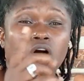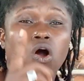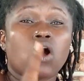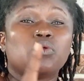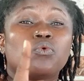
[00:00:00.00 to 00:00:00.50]

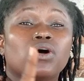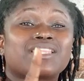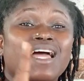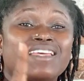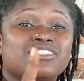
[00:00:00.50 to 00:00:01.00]
All
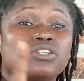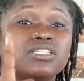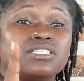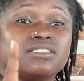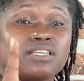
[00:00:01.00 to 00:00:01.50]
water is
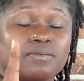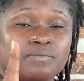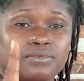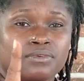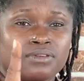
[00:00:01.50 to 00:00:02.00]
not the same.
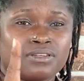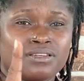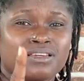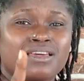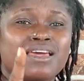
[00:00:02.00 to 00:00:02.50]

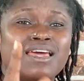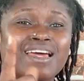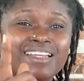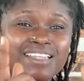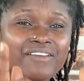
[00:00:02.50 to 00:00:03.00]

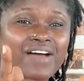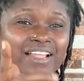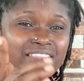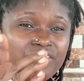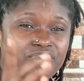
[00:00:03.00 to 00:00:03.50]
There
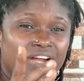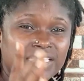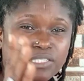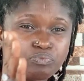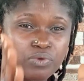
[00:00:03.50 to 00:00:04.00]
are different
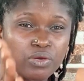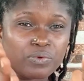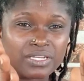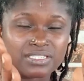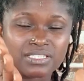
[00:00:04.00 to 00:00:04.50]

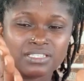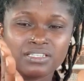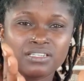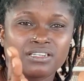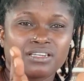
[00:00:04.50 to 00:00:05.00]
spirits
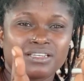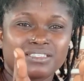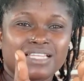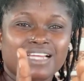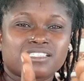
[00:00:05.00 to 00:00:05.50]

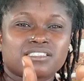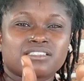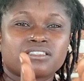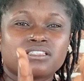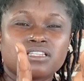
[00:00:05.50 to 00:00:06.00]
that
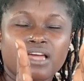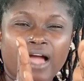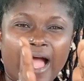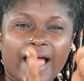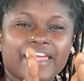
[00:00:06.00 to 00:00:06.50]

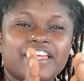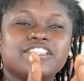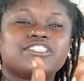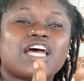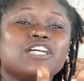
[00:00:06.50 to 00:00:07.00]
are
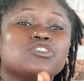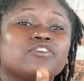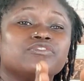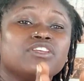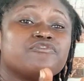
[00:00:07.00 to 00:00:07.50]
in charge
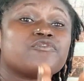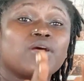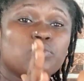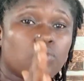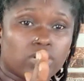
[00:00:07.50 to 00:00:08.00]
of
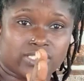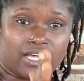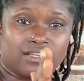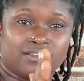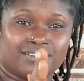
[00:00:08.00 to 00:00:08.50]
different water,
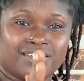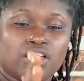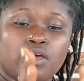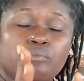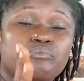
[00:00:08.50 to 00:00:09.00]

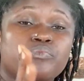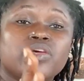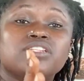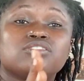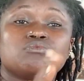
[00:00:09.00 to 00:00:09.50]

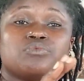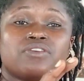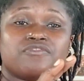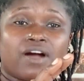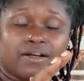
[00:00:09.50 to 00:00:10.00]
be it
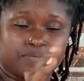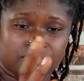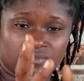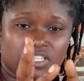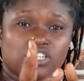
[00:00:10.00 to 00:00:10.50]
river,
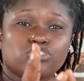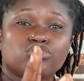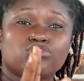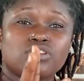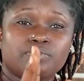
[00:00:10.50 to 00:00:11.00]

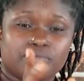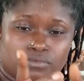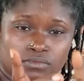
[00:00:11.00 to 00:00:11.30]
stream,